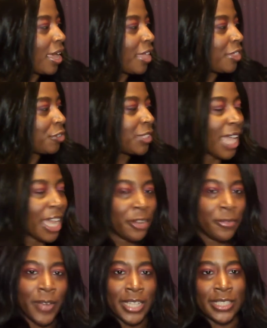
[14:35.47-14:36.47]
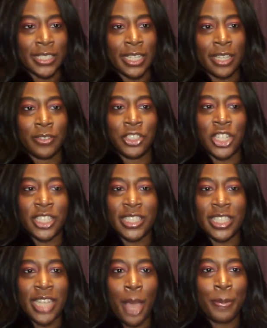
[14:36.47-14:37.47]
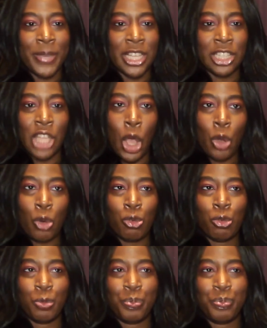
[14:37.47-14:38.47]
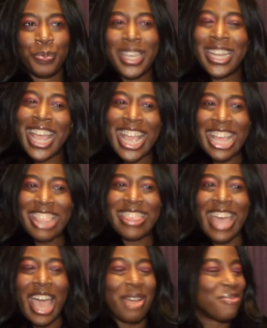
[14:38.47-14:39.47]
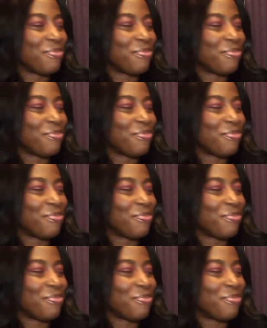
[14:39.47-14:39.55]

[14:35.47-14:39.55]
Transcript: and they're sacrificing it just to not be alone, and I hate that.